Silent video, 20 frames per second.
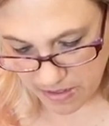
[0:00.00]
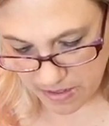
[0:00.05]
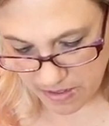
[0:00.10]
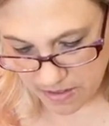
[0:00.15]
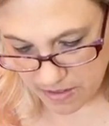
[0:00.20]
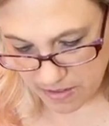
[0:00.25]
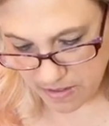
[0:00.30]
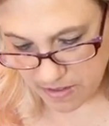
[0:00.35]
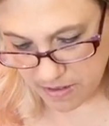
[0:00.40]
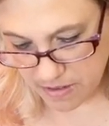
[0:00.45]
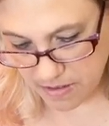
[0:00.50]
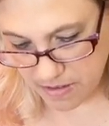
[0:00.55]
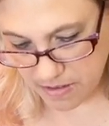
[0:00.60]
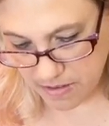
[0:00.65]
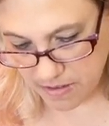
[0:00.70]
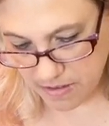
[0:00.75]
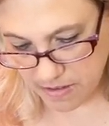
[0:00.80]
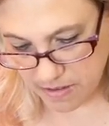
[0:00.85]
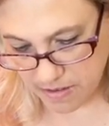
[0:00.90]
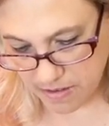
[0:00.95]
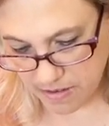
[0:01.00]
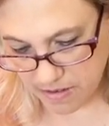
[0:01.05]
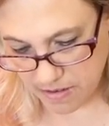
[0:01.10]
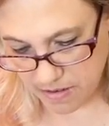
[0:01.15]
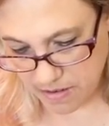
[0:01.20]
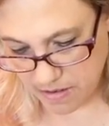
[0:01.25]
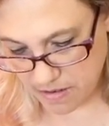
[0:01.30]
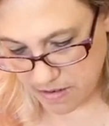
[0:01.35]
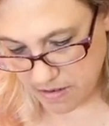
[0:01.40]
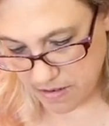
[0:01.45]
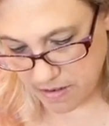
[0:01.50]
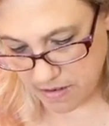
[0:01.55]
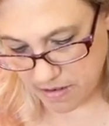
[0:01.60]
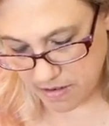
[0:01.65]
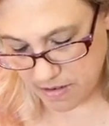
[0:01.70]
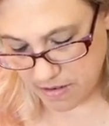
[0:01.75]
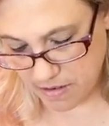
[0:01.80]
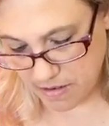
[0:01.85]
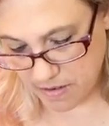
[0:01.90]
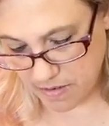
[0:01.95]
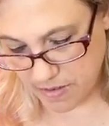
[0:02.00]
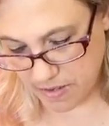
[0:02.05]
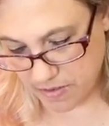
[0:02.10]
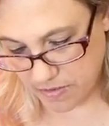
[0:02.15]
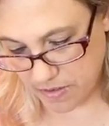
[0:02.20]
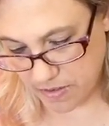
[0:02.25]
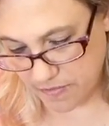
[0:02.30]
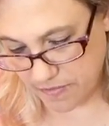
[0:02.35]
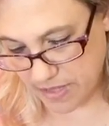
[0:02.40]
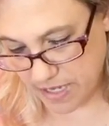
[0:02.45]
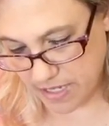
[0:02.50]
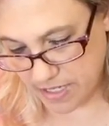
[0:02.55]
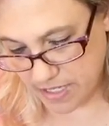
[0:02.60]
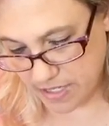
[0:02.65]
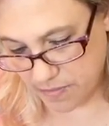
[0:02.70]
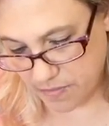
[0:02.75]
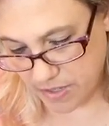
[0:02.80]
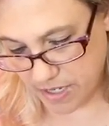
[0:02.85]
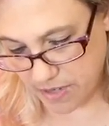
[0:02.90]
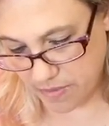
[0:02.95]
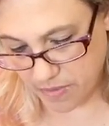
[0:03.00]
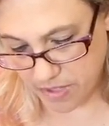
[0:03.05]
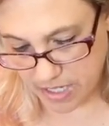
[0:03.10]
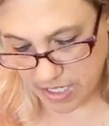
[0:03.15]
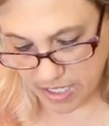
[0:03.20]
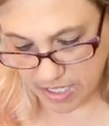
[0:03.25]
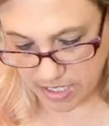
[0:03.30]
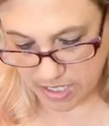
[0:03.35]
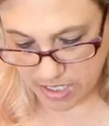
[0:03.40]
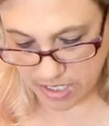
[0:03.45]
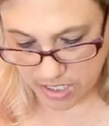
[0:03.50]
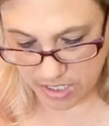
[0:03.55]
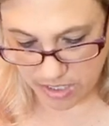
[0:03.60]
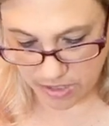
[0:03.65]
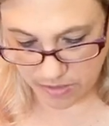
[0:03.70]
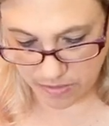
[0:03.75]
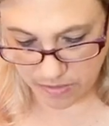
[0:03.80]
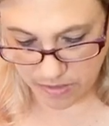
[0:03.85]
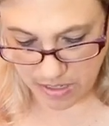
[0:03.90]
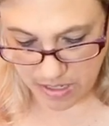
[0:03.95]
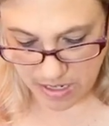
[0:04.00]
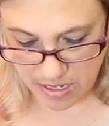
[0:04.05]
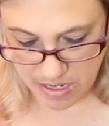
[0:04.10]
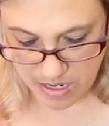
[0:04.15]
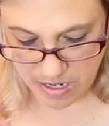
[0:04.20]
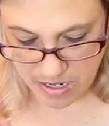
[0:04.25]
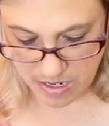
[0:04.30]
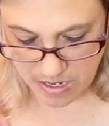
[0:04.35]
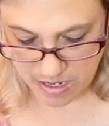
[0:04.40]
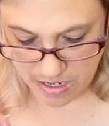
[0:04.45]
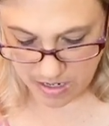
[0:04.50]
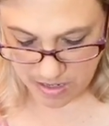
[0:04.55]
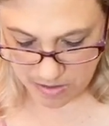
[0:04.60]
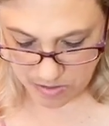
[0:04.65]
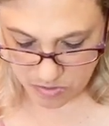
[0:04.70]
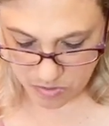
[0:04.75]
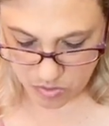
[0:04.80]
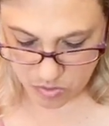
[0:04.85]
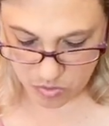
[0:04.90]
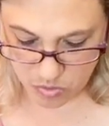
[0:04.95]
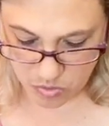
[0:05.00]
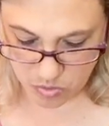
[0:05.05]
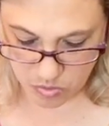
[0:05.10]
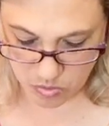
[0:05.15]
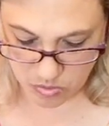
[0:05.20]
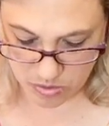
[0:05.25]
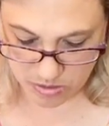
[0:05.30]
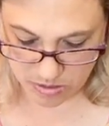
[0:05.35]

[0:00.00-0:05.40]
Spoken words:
I don't know if that did what I wanted it to do. Huh.